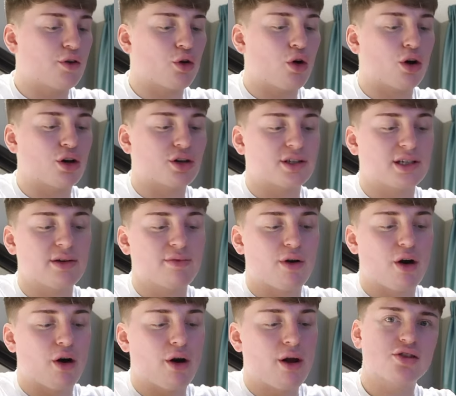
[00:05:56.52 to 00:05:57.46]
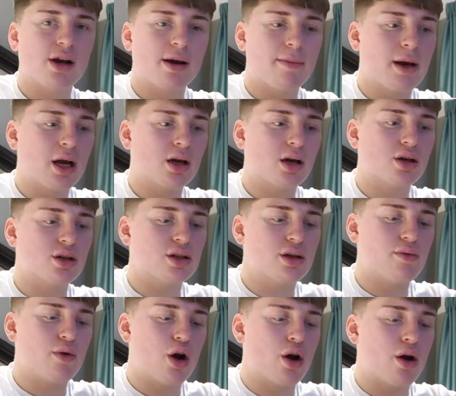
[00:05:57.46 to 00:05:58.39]
a Coke Zero. Drink my Coke
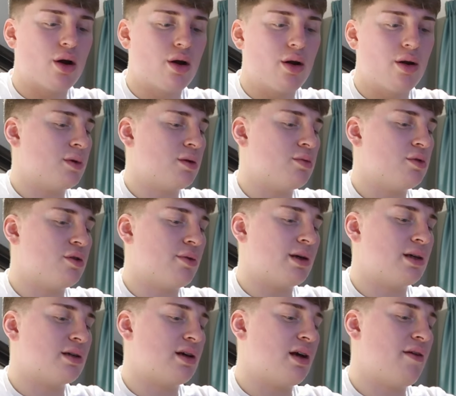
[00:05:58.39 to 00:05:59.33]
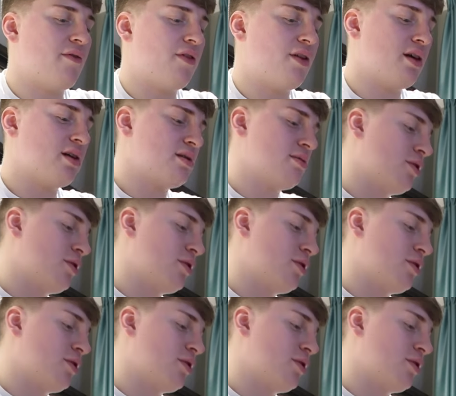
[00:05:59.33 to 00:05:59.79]
Zero. I'm so excited for this,